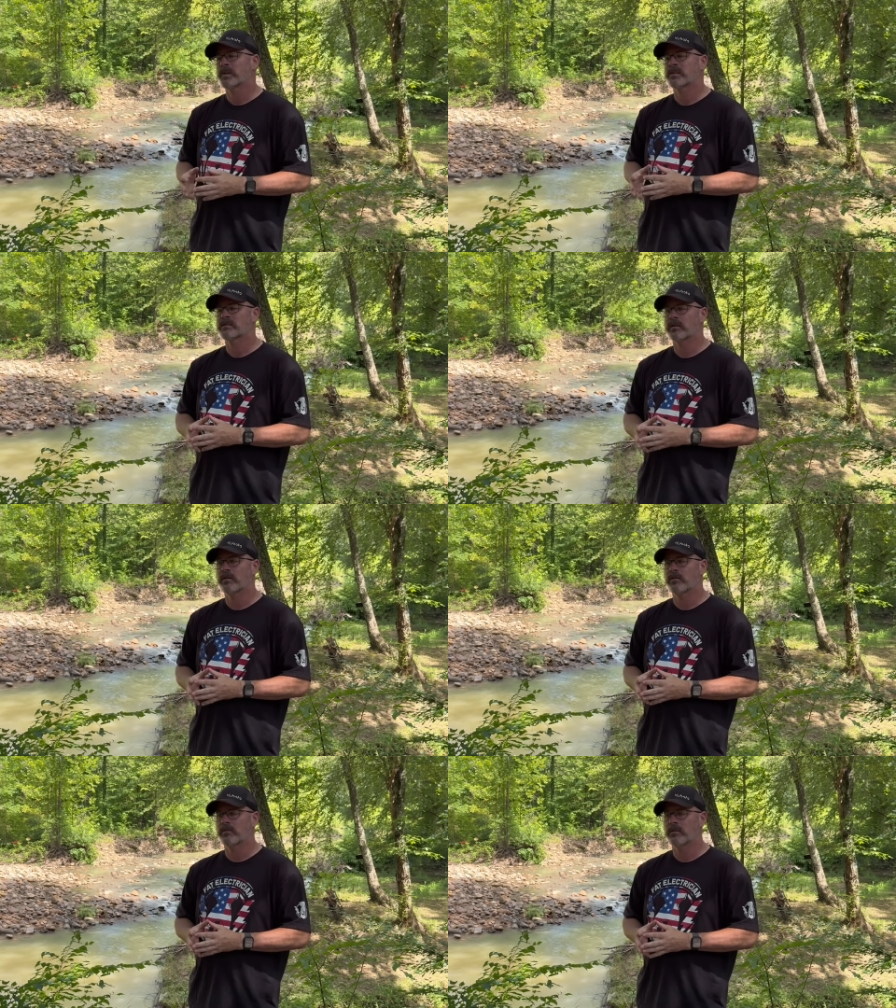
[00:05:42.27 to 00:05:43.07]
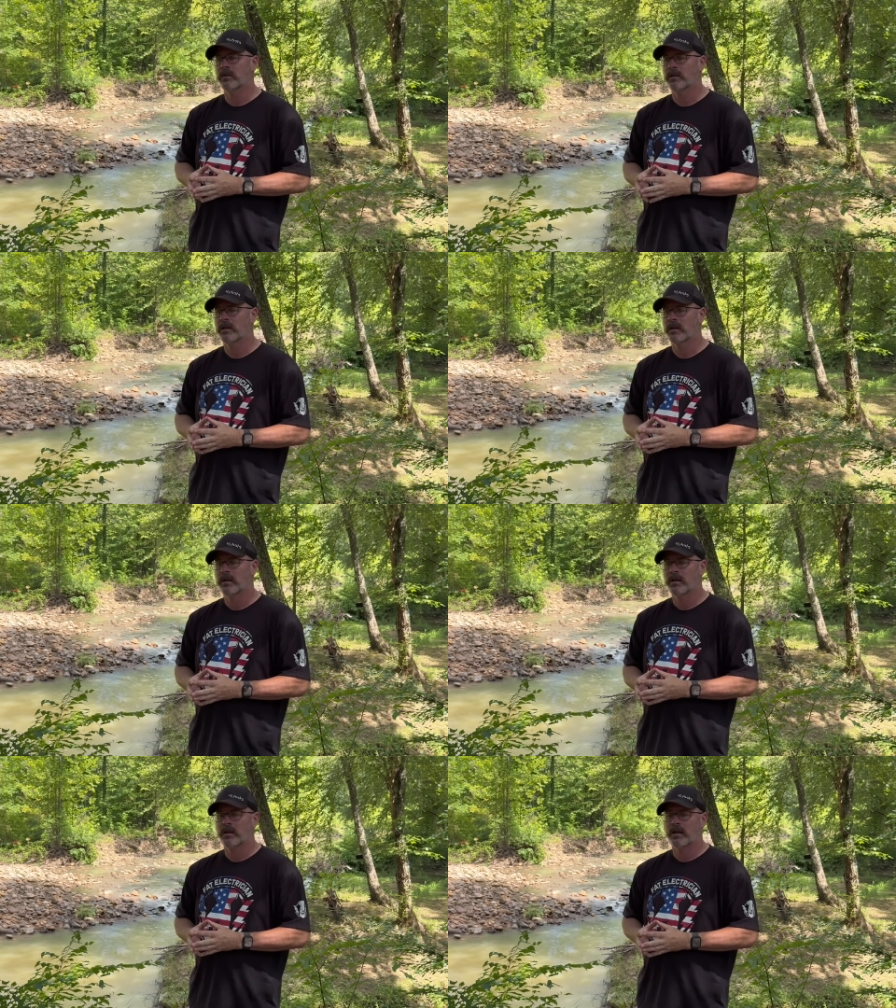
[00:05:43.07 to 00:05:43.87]
So
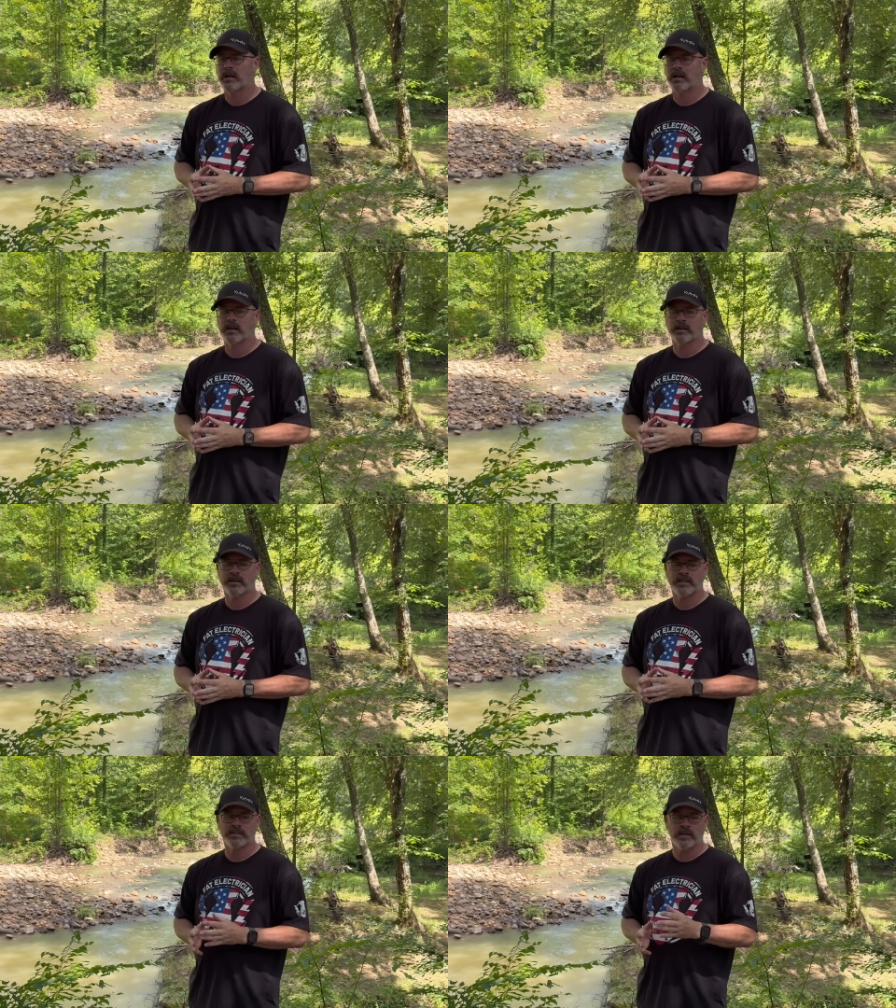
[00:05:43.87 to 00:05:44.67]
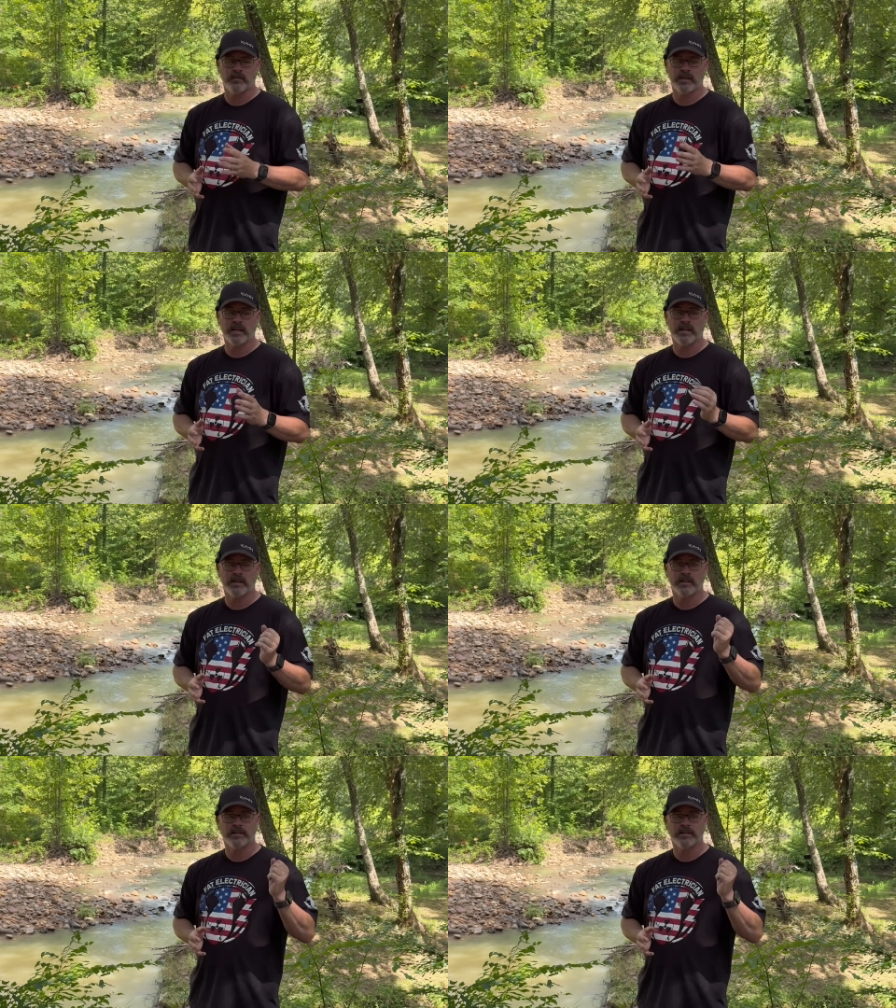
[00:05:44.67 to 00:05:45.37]
uh, they tell me